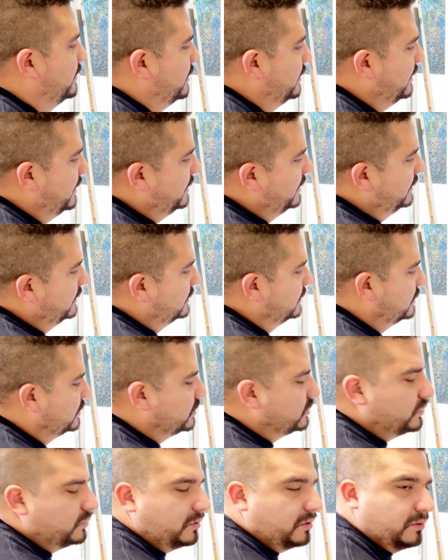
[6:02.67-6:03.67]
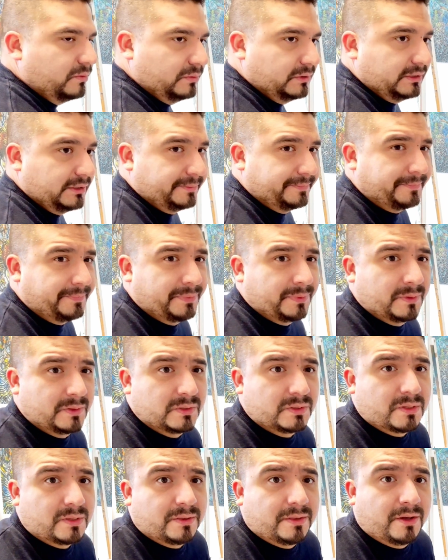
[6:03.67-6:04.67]
This is too lonely,
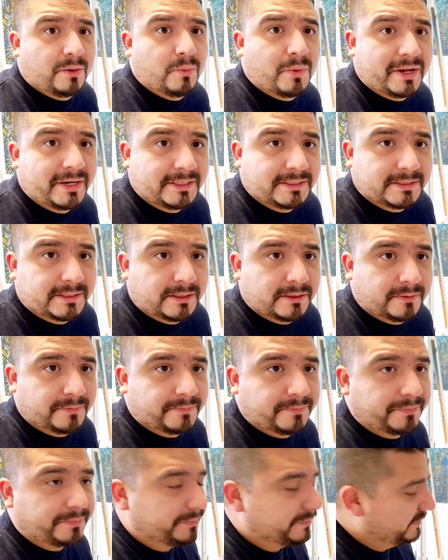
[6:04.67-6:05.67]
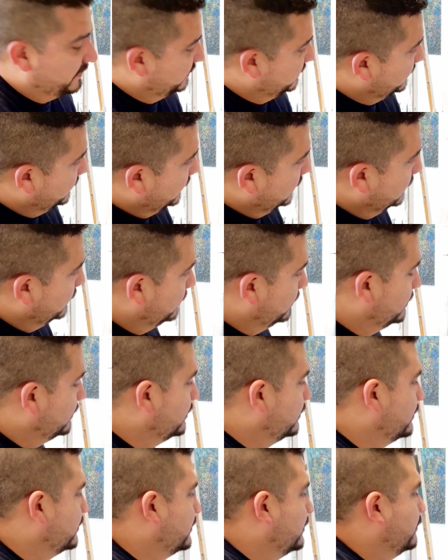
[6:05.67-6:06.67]
nobody's there, it's
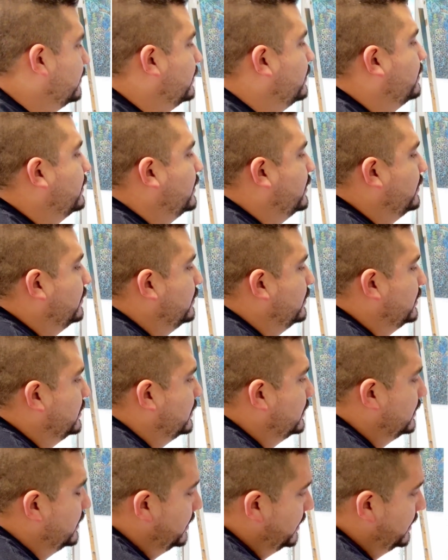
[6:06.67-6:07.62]
clear. So what you want to do is